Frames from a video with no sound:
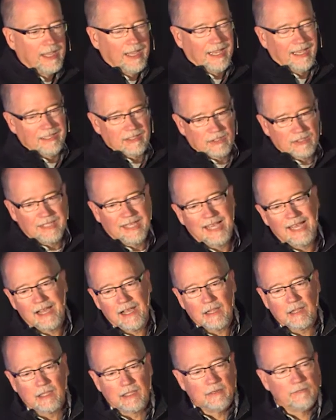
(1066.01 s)
has
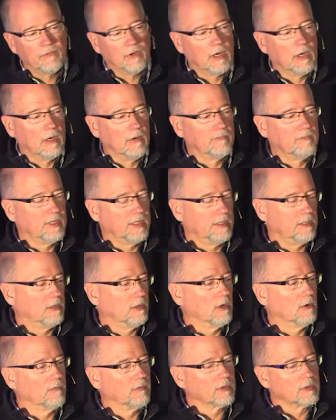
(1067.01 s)
now evolved into
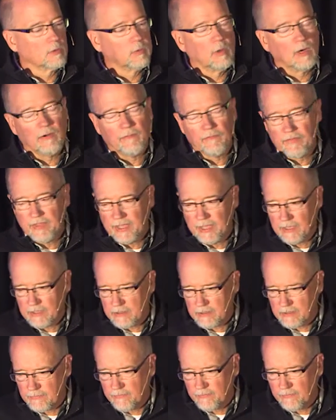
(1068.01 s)
over 12,000